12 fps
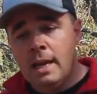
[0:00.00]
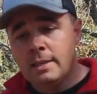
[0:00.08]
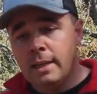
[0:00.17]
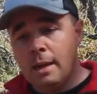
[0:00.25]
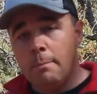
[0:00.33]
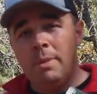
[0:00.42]
I
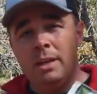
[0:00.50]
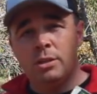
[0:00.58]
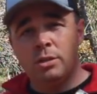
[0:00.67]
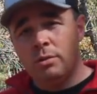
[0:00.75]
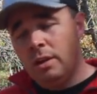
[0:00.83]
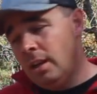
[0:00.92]
take a big
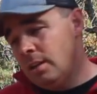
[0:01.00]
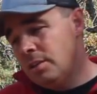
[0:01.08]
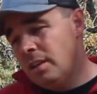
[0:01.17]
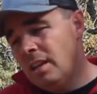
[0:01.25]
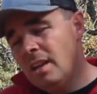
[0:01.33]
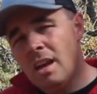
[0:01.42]

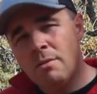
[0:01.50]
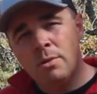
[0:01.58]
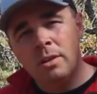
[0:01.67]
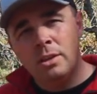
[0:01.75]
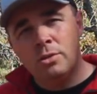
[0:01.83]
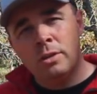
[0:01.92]
syringe and not
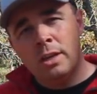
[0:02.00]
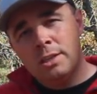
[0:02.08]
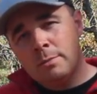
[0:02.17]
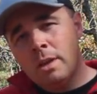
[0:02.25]
really drench.